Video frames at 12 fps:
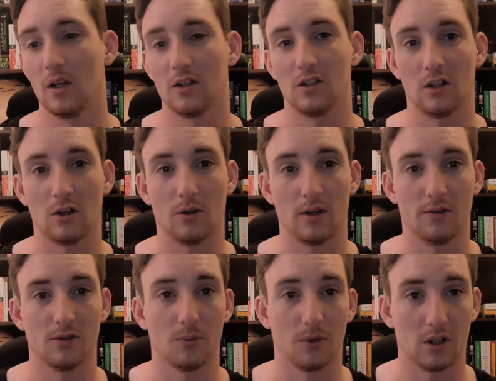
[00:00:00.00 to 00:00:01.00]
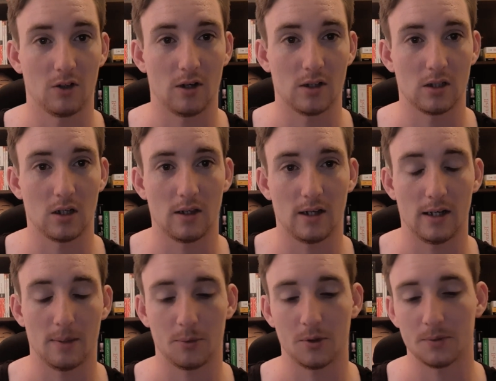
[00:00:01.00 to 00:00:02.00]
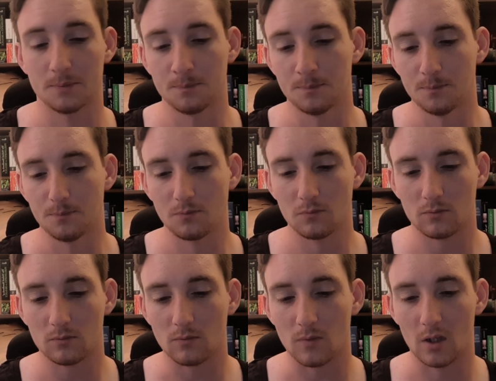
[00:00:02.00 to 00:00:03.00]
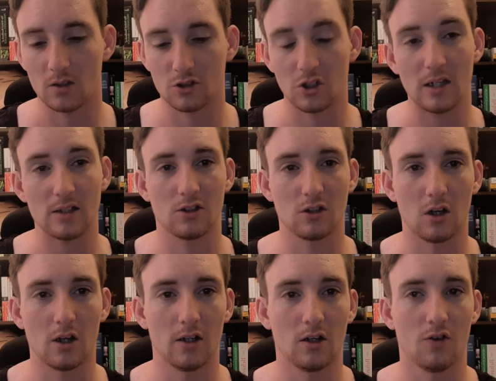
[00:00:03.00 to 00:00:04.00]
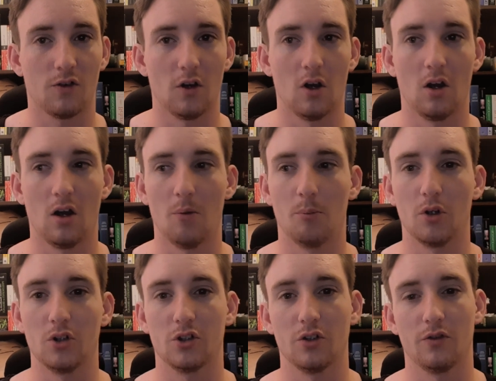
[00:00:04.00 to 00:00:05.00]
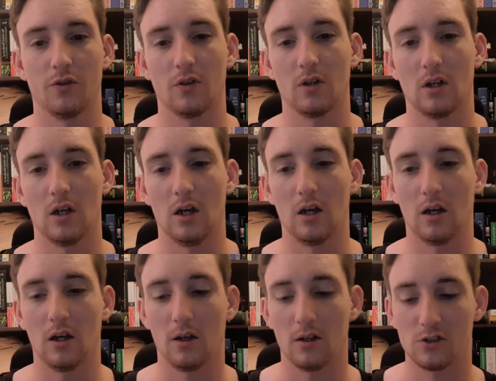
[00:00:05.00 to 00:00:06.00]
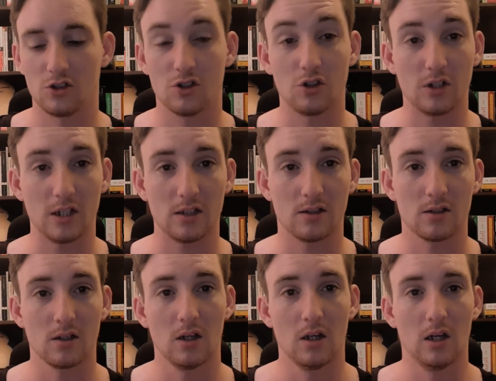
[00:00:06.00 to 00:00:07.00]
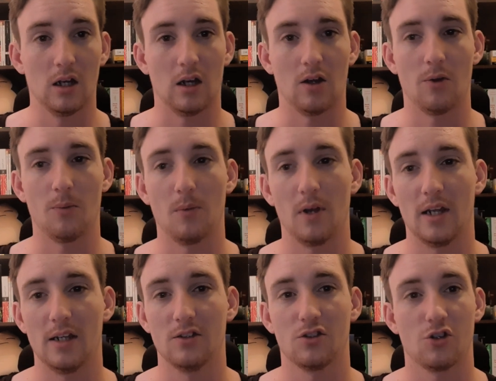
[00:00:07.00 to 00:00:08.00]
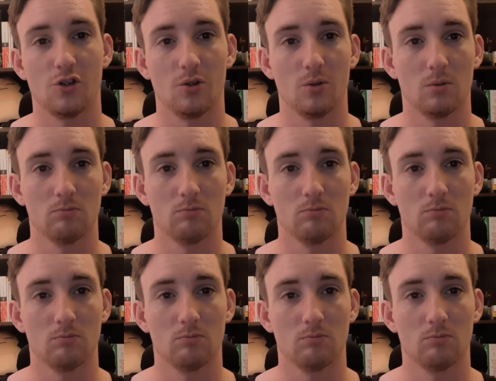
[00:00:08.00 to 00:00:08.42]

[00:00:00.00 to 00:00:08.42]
if something crazy like that happened. So that started off a bunch of studies into